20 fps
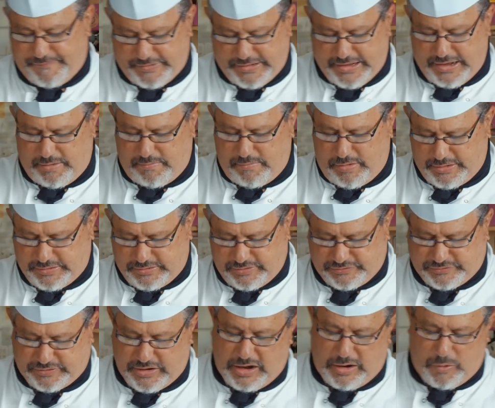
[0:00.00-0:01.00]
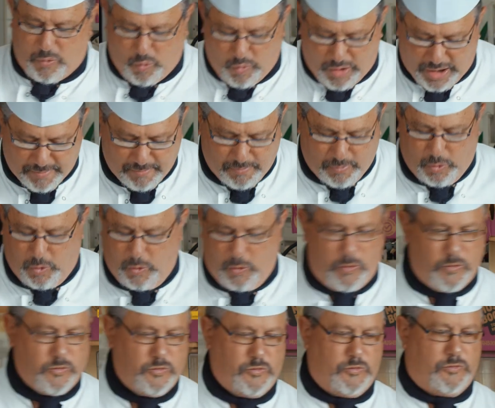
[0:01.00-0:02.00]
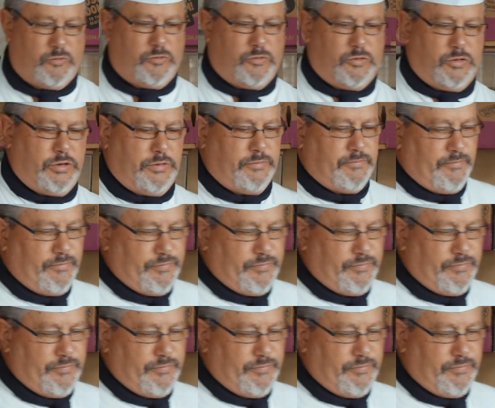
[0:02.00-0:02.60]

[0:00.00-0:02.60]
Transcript: for that. I might just go one more, all right?